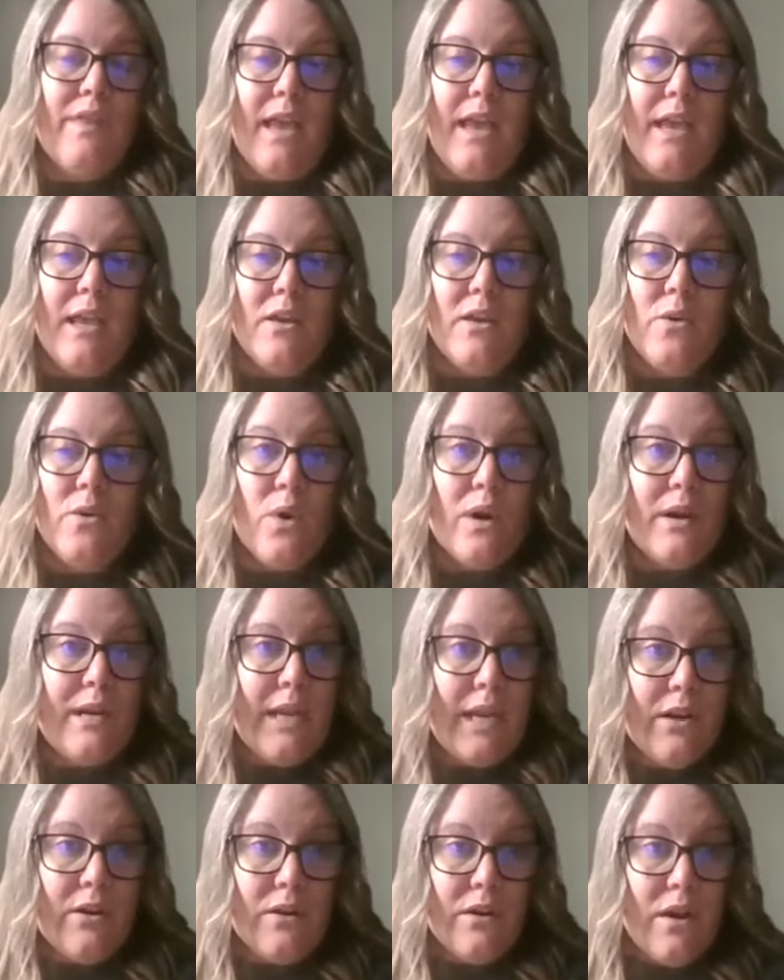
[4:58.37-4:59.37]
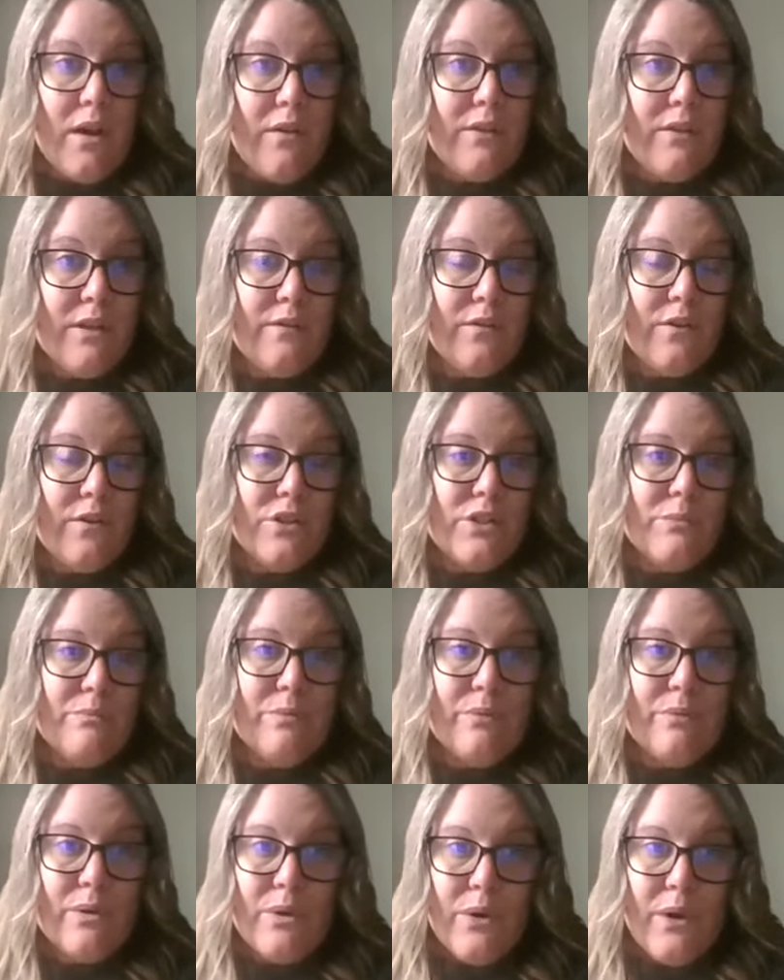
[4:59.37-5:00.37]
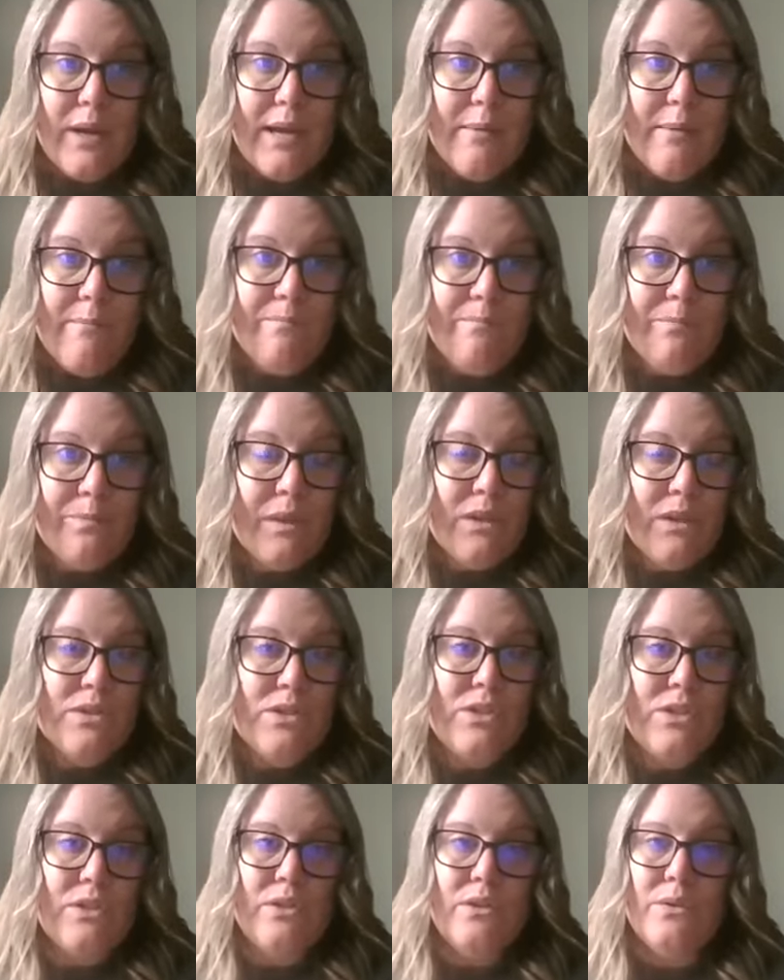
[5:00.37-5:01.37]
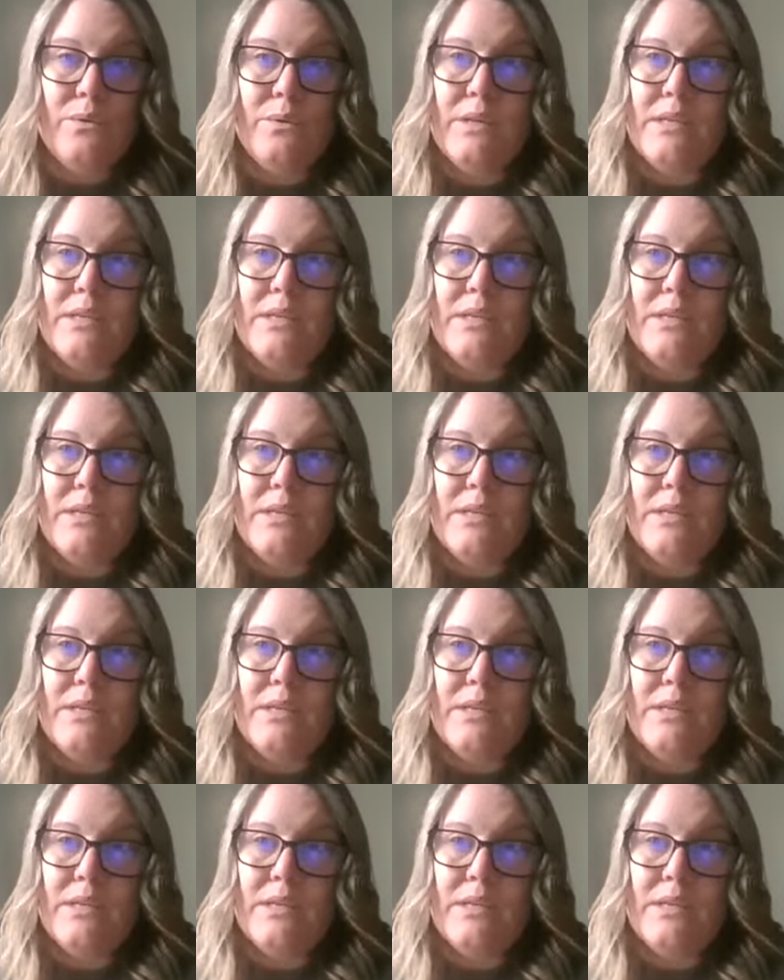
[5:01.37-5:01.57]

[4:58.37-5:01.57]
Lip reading: a coordinator of the diversion program to